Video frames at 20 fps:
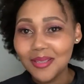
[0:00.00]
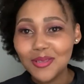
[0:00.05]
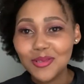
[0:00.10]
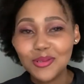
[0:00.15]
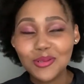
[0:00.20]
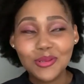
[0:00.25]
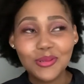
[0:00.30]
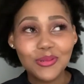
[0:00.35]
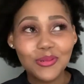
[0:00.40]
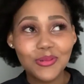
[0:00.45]

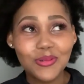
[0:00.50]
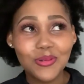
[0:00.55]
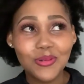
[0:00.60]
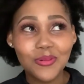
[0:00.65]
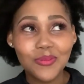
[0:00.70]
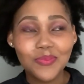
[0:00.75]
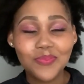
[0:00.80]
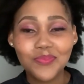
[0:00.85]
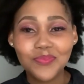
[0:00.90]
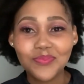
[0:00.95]
to
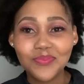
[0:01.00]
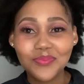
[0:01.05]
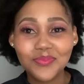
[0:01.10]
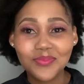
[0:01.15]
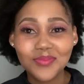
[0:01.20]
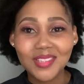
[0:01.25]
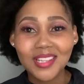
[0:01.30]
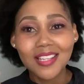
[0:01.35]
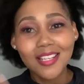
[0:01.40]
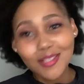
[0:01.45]

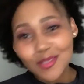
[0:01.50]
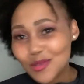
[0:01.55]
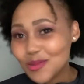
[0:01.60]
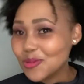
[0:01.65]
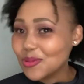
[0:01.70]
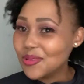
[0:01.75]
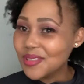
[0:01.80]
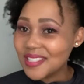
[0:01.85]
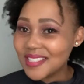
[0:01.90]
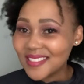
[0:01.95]
let's
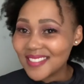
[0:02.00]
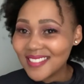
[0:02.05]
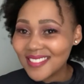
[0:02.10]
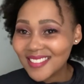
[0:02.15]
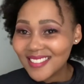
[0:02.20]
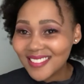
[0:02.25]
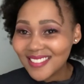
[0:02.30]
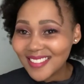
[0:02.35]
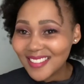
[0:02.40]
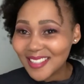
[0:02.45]
do it.
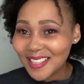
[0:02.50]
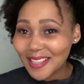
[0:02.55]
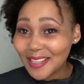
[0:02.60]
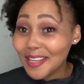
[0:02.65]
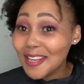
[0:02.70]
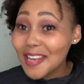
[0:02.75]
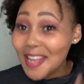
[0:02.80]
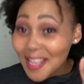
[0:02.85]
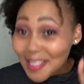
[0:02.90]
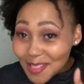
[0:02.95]

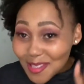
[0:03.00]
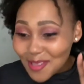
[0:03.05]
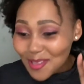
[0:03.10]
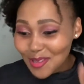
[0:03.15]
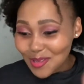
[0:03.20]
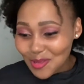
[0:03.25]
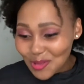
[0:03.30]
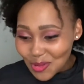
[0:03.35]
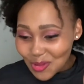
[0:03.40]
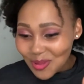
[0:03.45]
Let's
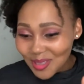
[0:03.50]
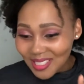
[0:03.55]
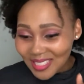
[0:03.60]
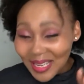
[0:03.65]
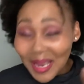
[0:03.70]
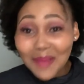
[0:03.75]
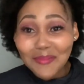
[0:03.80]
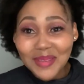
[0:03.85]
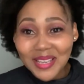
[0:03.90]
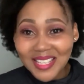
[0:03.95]
do it.
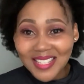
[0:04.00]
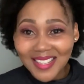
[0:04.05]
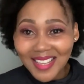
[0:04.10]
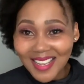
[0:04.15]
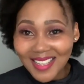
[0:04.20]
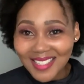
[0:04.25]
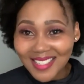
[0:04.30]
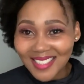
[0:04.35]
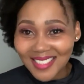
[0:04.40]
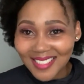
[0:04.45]
I'm
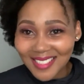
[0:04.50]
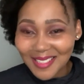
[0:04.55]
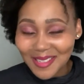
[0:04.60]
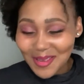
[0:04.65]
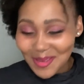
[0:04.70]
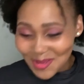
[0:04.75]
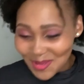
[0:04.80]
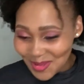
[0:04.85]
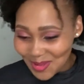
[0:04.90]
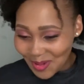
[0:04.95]
excited,
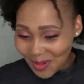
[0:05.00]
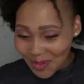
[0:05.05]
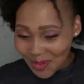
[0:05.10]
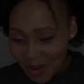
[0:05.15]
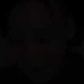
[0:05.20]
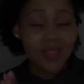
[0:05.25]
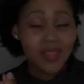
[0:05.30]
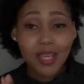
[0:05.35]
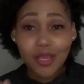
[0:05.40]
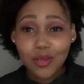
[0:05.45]
you know.
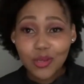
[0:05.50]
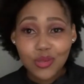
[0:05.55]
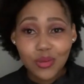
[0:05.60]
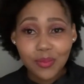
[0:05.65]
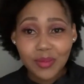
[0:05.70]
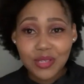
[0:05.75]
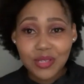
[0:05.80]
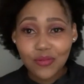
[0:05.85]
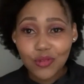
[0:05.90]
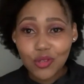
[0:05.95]
Thank you so
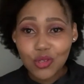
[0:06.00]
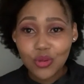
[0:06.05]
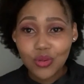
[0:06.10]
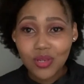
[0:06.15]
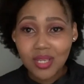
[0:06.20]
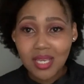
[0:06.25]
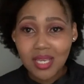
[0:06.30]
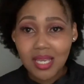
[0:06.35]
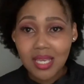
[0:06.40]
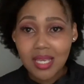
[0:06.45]
much for
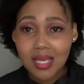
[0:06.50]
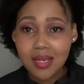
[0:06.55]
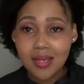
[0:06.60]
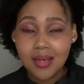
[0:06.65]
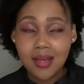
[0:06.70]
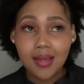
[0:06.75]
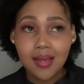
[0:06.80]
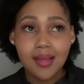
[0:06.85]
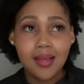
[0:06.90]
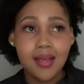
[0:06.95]
tuning
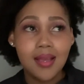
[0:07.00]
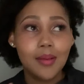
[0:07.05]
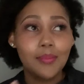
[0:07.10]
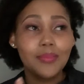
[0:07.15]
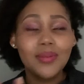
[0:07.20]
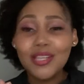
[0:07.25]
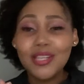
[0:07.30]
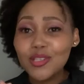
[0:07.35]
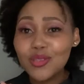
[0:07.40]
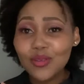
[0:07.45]
in.
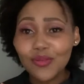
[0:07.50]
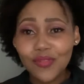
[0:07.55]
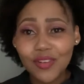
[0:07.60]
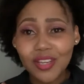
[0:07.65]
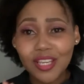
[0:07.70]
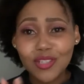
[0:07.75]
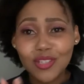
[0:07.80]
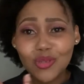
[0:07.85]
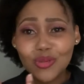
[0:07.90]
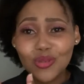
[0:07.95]
Please don't
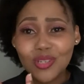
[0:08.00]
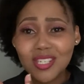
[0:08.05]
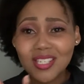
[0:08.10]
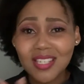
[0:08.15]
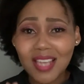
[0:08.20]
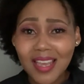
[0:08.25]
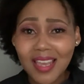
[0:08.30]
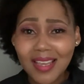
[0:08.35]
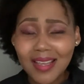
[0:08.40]
forget to share,